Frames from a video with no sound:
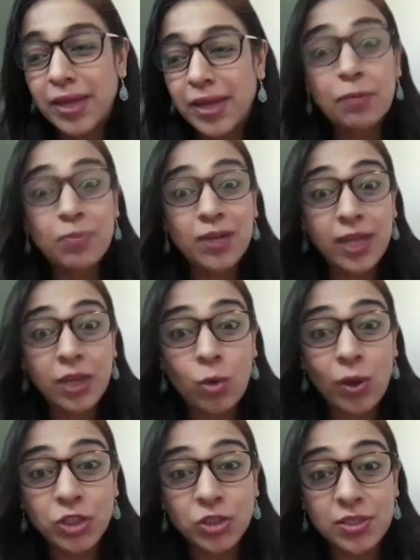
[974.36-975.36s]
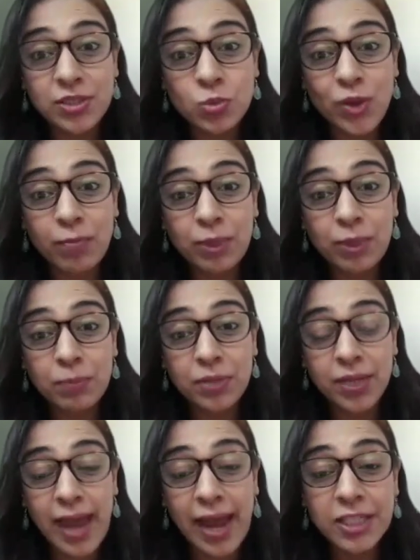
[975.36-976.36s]
enabling questions where
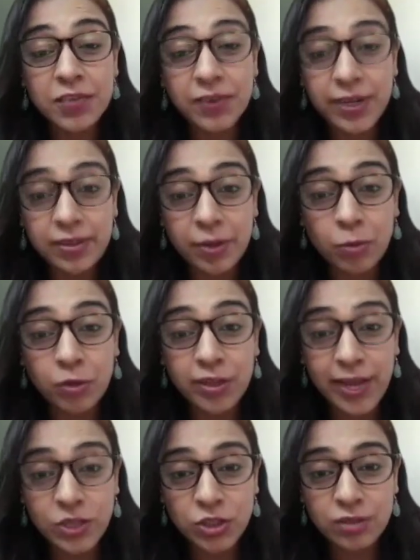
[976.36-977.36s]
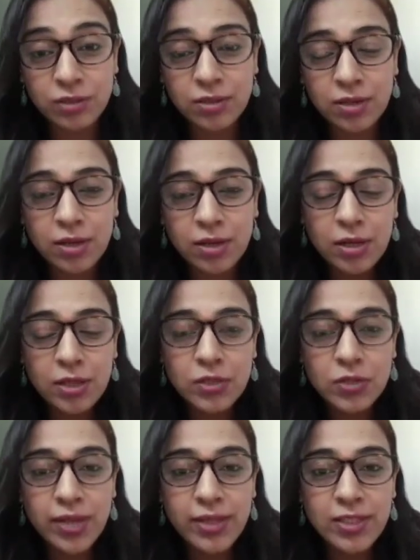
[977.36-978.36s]
people can activate their potential.
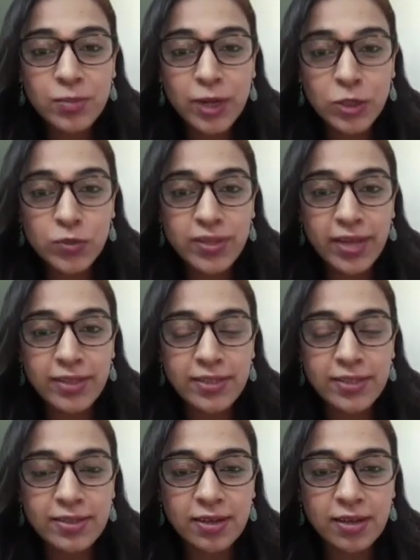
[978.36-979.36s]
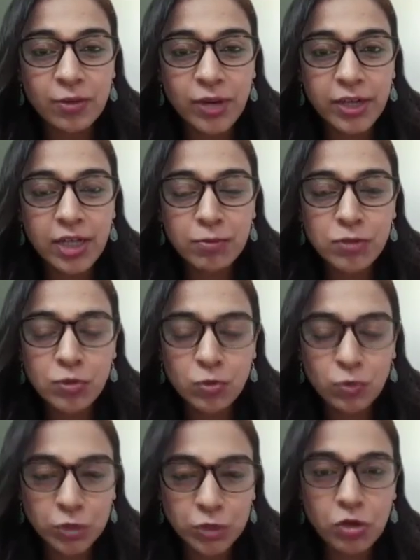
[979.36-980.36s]
So that's my 2 cents when it comes to
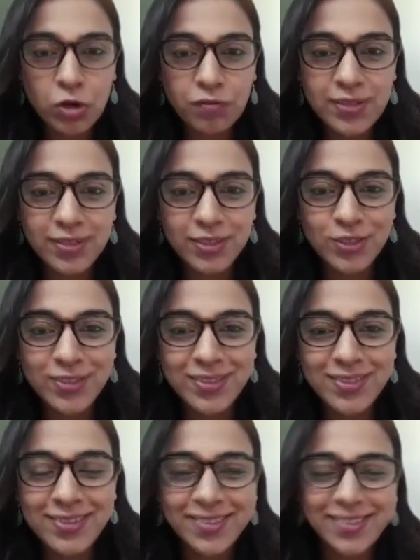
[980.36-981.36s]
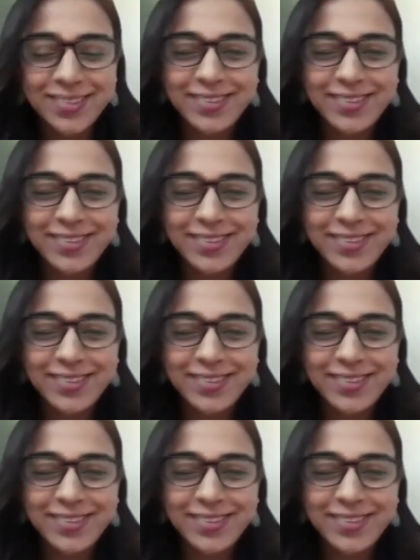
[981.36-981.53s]
coaching conversations.